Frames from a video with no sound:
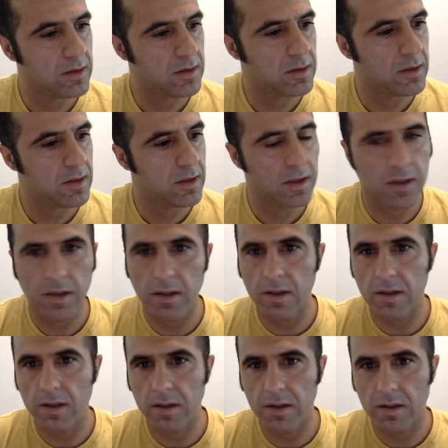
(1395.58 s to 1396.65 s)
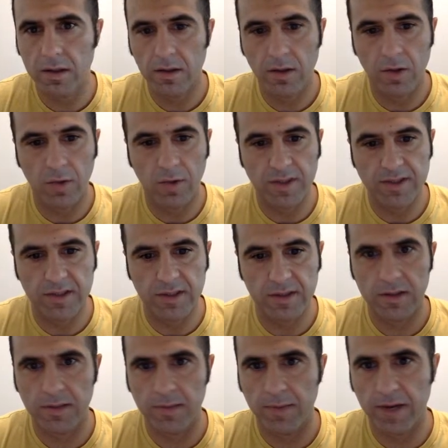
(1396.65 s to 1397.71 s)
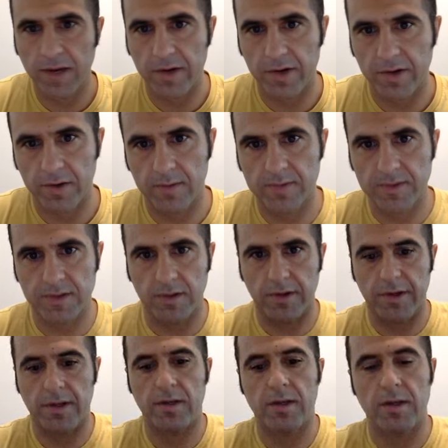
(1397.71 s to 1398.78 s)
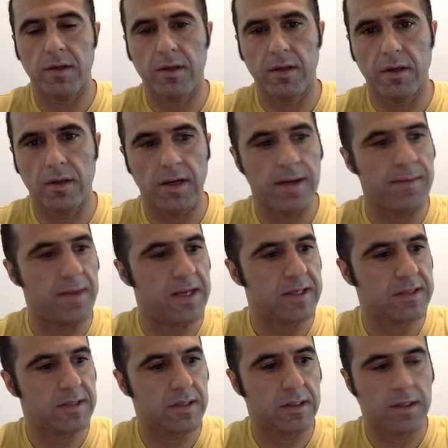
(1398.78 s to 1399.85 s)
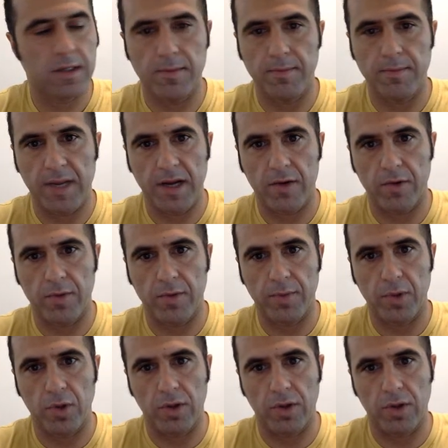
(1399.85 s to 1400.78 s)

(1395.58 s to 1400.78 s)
Uh, oh, I said comparator. I'm sorry comparable.